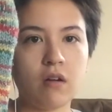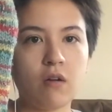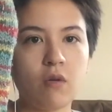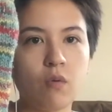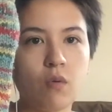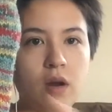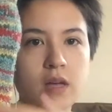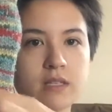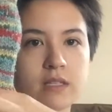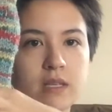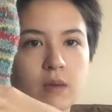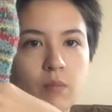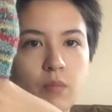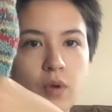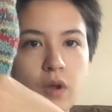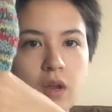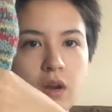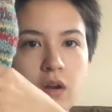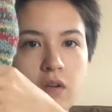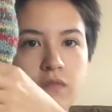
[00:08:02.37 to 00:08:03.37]
where I
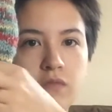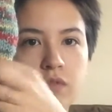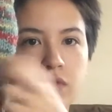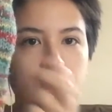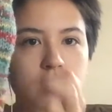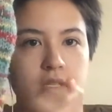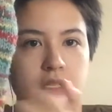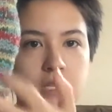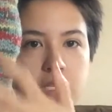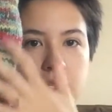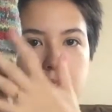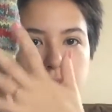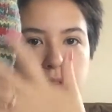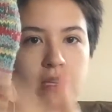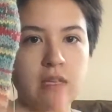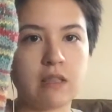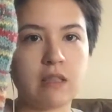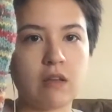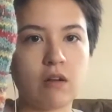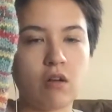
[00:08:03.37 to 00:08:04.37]
separated off for the sleeves
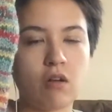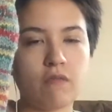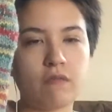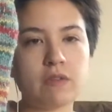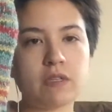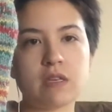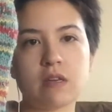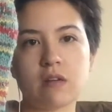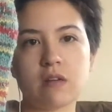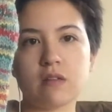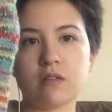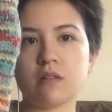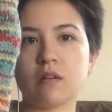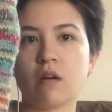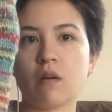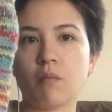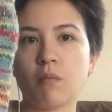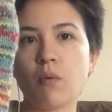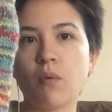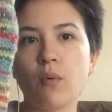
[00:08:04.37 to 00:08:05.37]
and then all of a sudden it
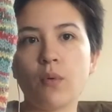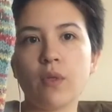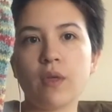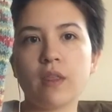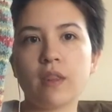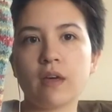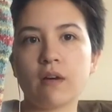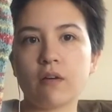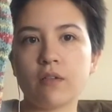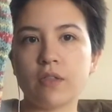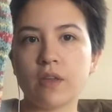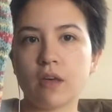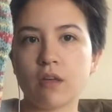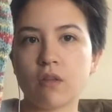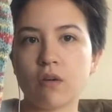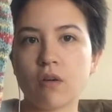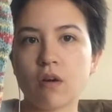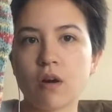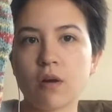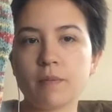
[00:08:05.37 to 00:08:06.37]
started pulling like on the
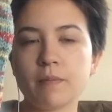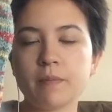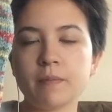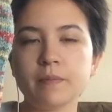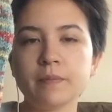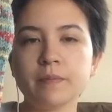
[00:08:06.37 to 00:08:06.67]
other arm.